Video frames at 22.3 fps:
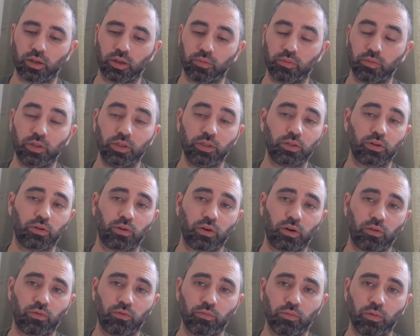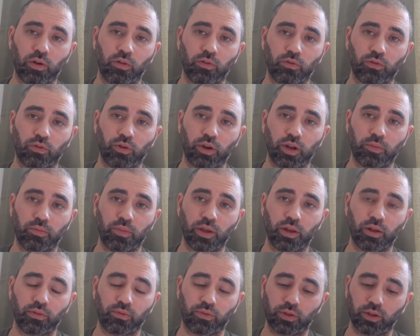These are of great
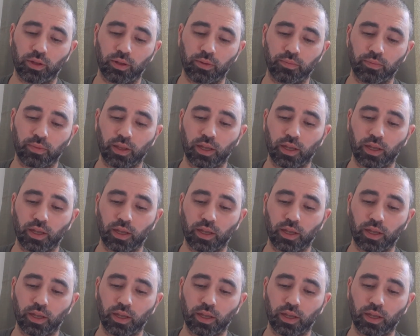benefit,